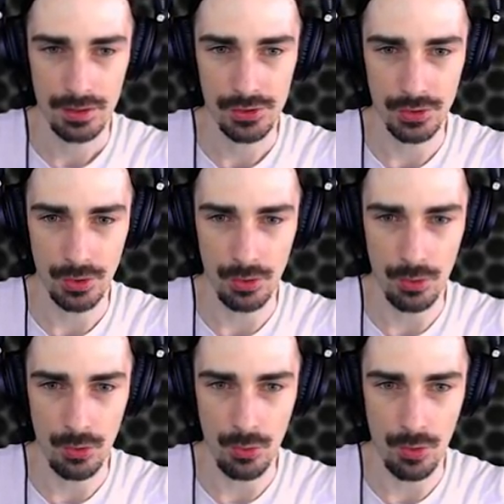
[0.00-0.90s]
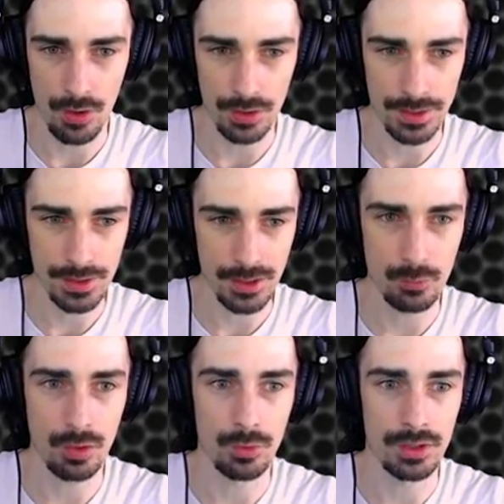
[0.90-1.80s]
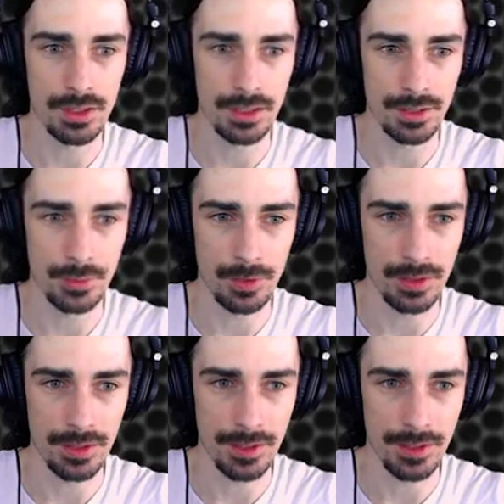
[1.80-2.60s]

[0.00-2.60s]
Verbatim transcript: So let's see what we're dealing with